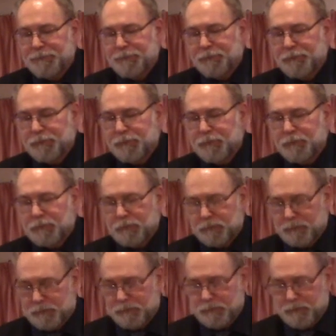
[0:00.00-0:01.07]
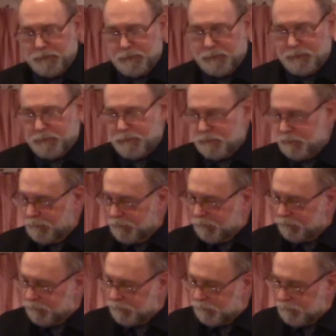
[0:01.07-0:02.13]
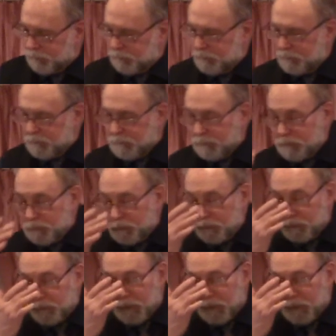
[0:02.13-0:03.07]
Nothing is said.